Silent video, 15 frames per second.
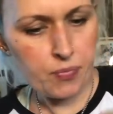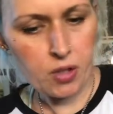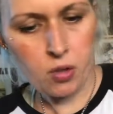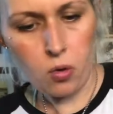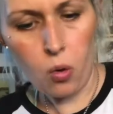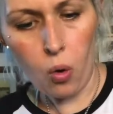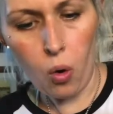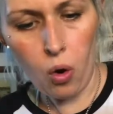
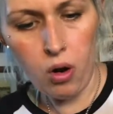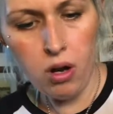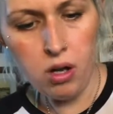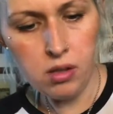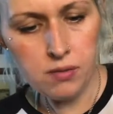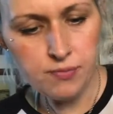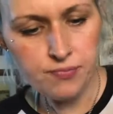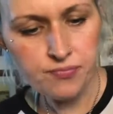Oh,
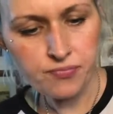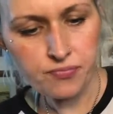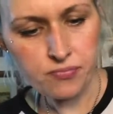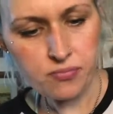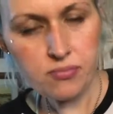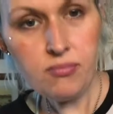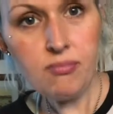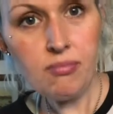
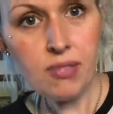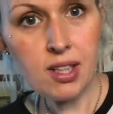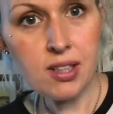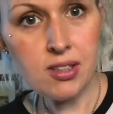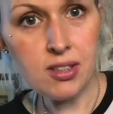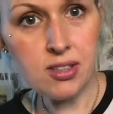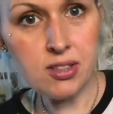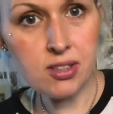
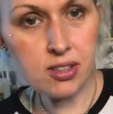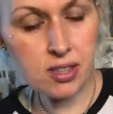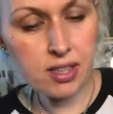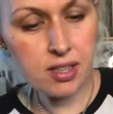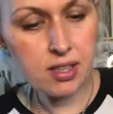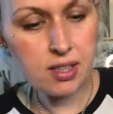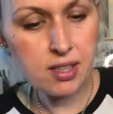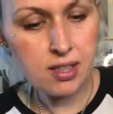look
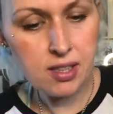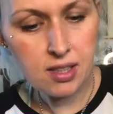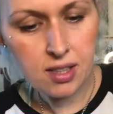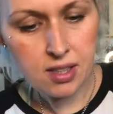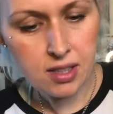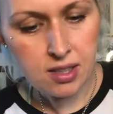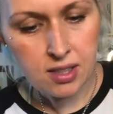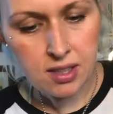
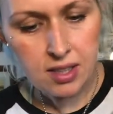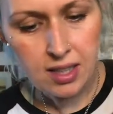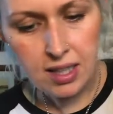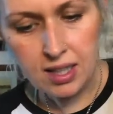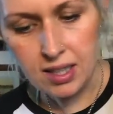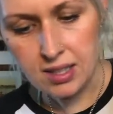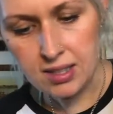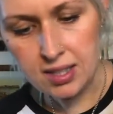
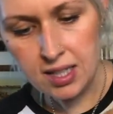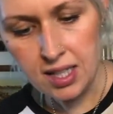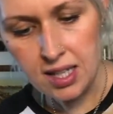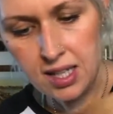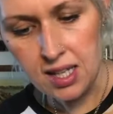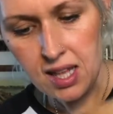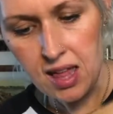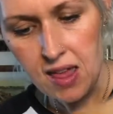at
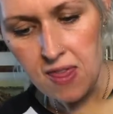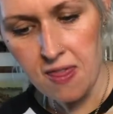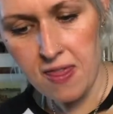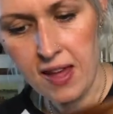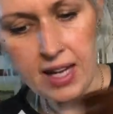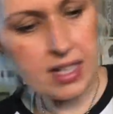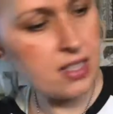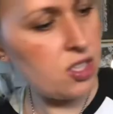
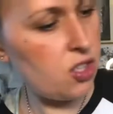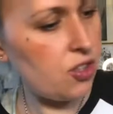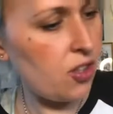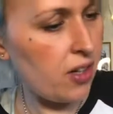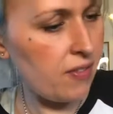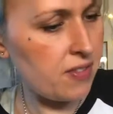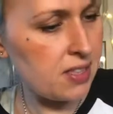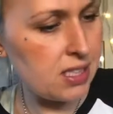that. You don't
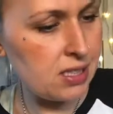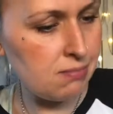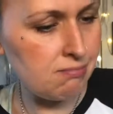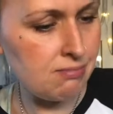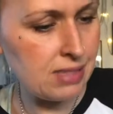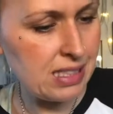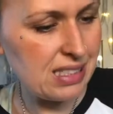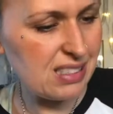have the
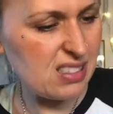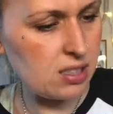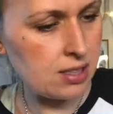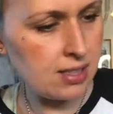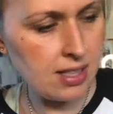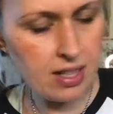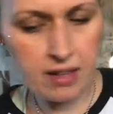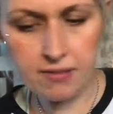smells that
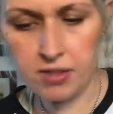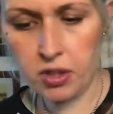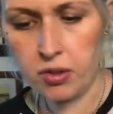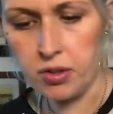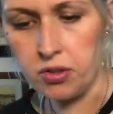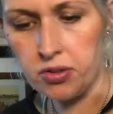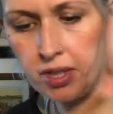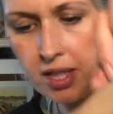I have
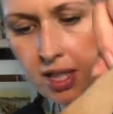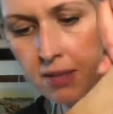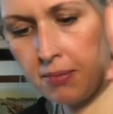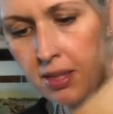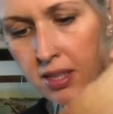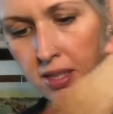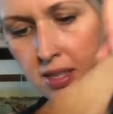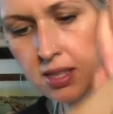going on here, but
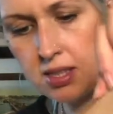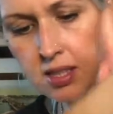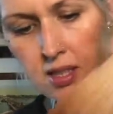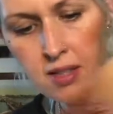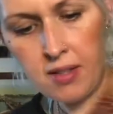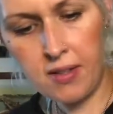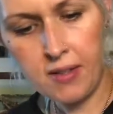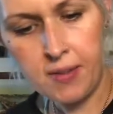
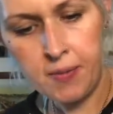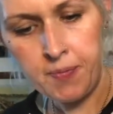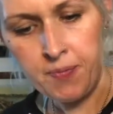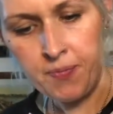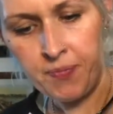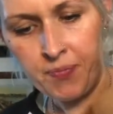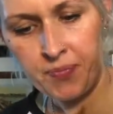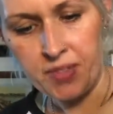
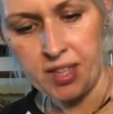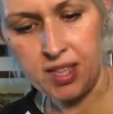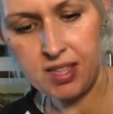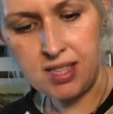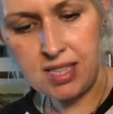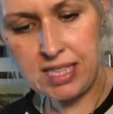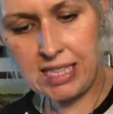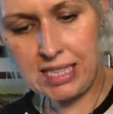
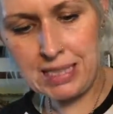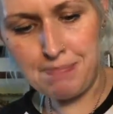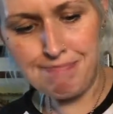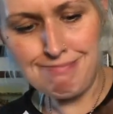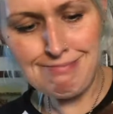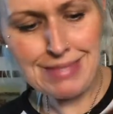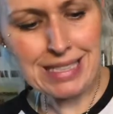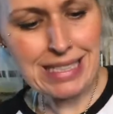it's
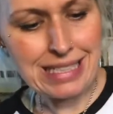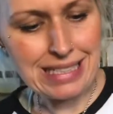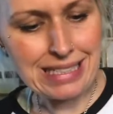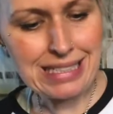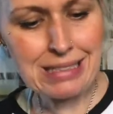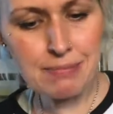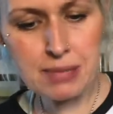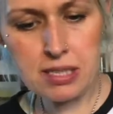smelling
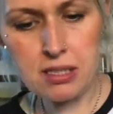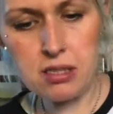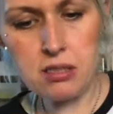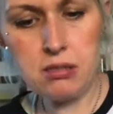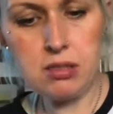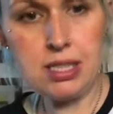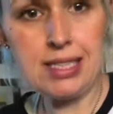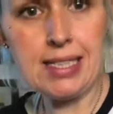
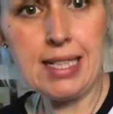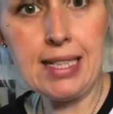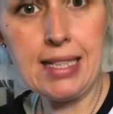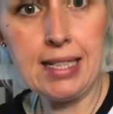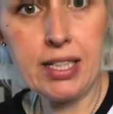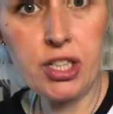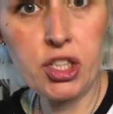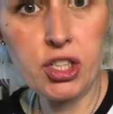absolutely
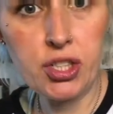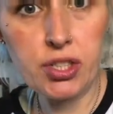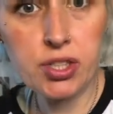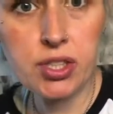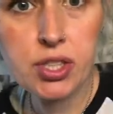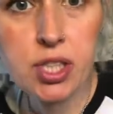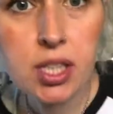delicious.